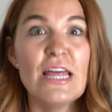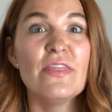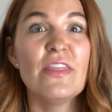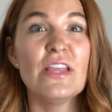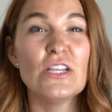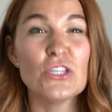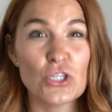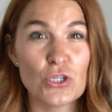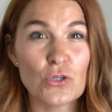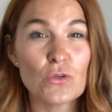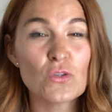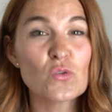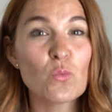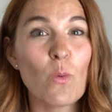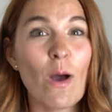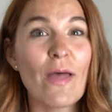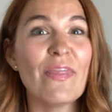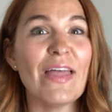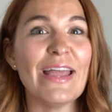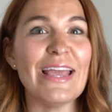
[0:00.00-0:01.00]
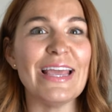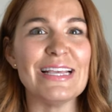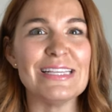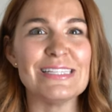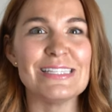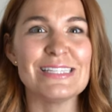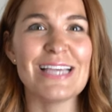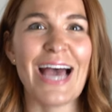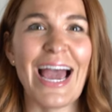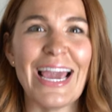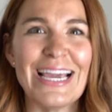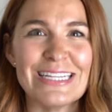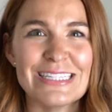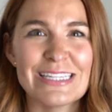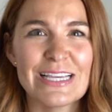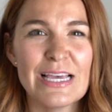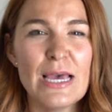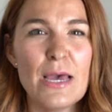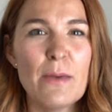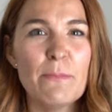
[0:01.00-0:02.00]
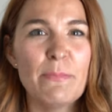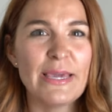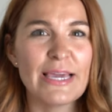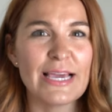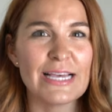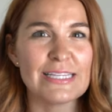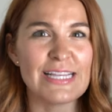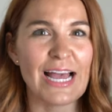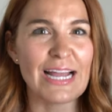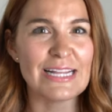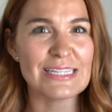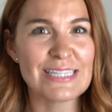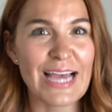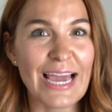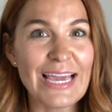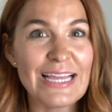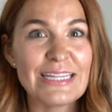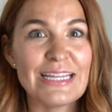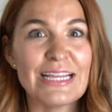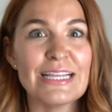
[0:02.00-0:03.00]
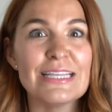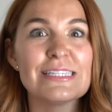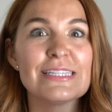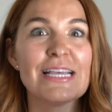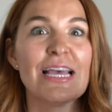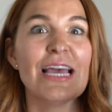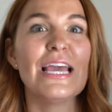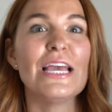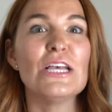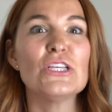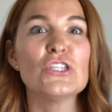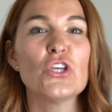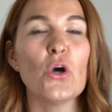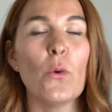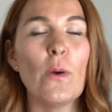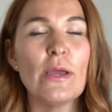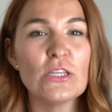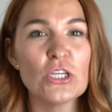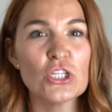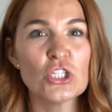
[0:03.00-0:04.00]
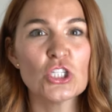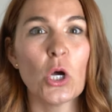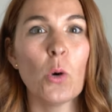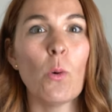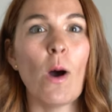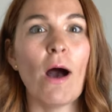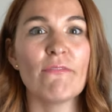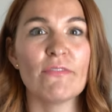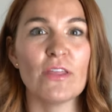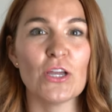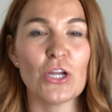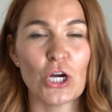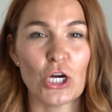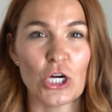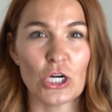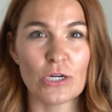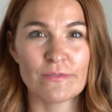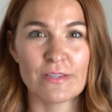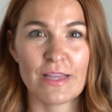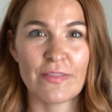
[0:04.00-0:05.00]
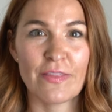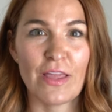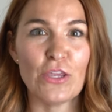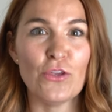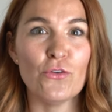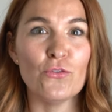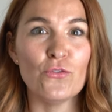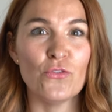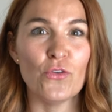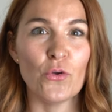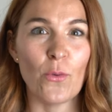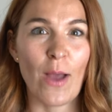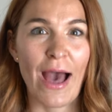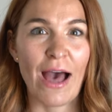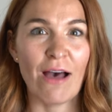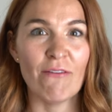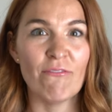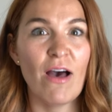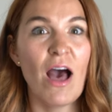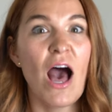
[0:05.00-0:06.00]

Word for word: then choose one that is tight because that tightness is going to show off the curves that you do have.